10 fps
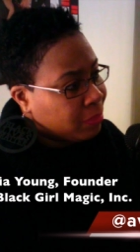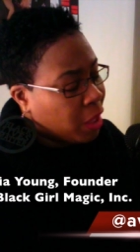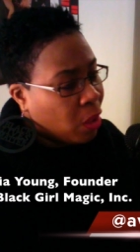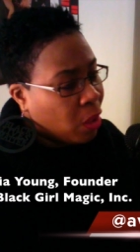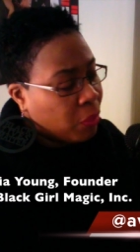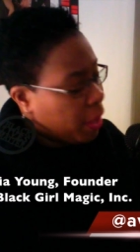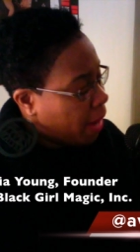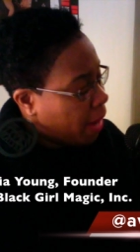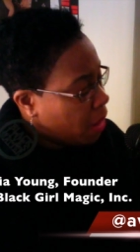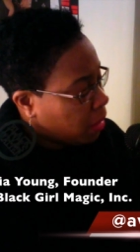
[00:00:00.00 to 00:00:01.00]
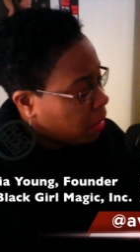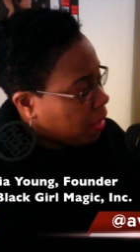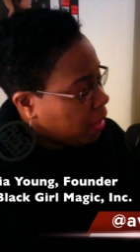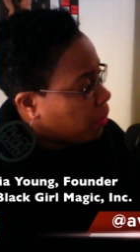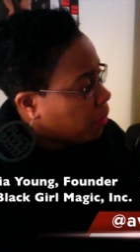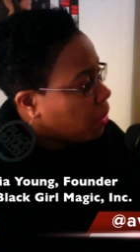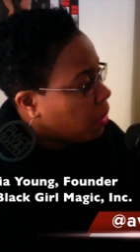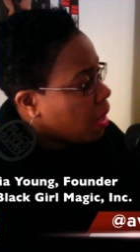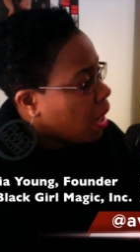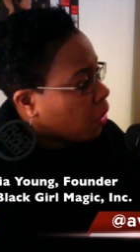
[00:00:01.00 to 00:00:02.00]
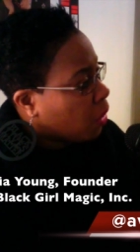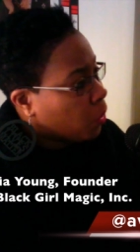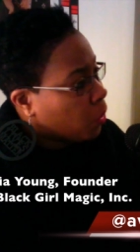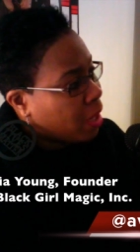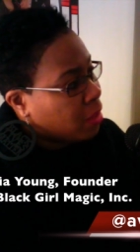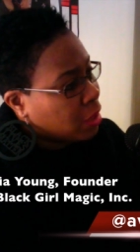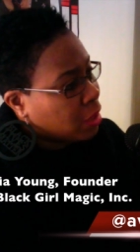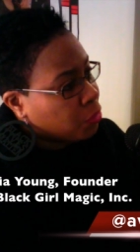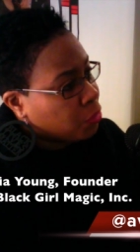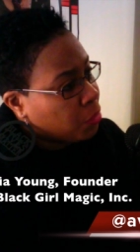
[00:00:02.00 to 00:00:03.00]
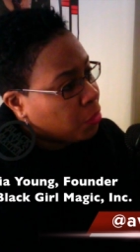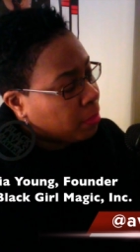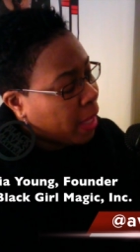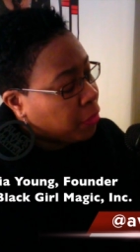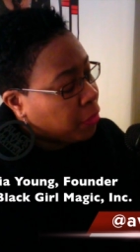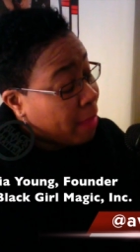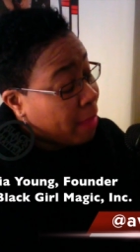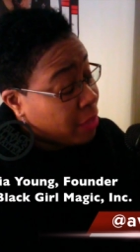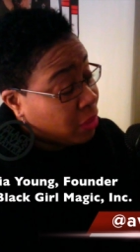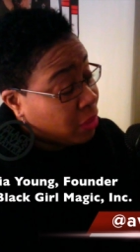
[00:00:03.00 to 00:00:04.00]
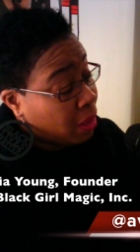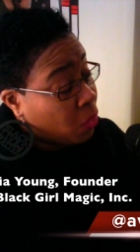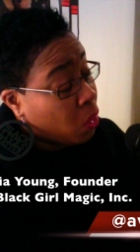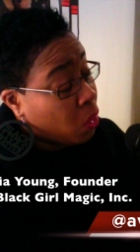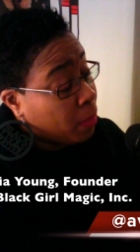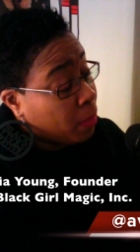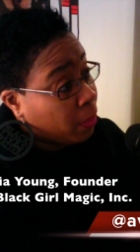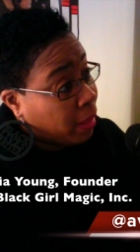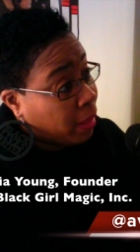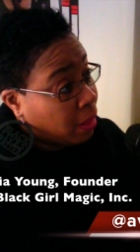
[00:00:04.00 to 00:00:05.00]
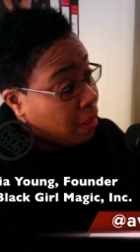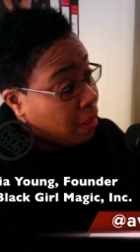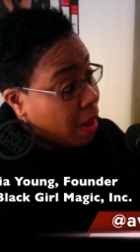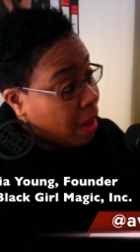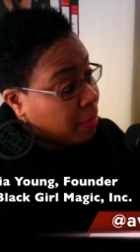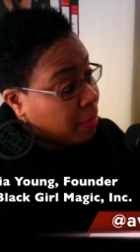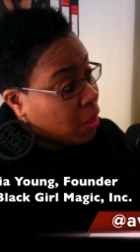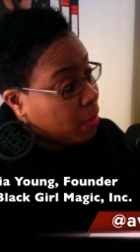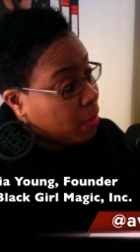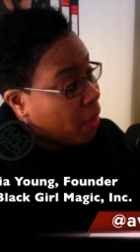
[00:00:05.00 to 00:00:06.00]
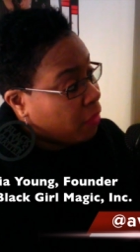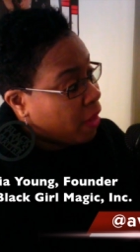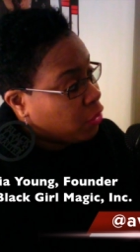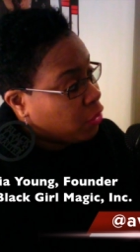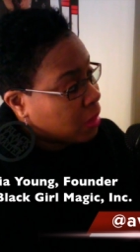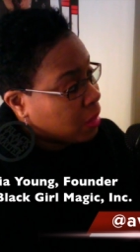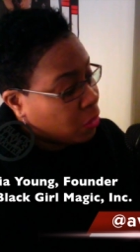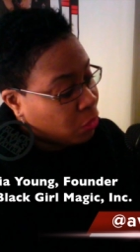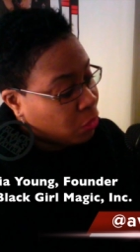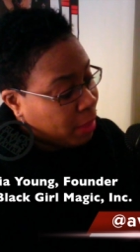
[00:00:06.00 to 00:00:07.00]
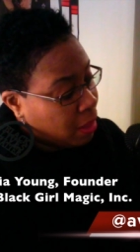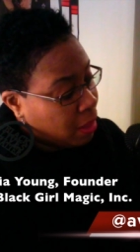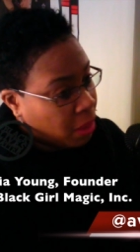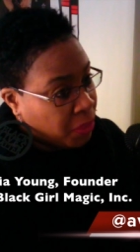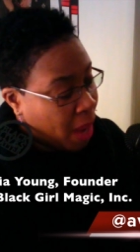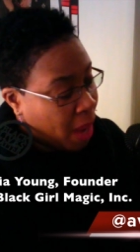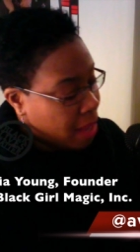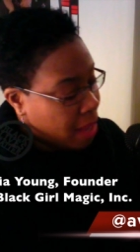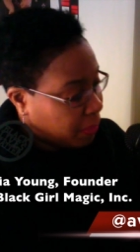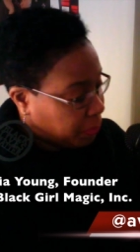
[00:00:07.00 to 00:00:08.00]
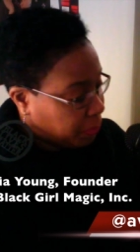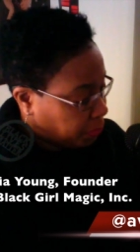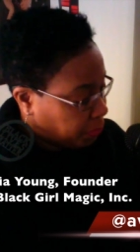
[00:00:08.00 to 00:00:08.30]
we can go from there. How can people reach out to Black Girl Magic Incorporated? Tell people how to find you on social media and otherwise.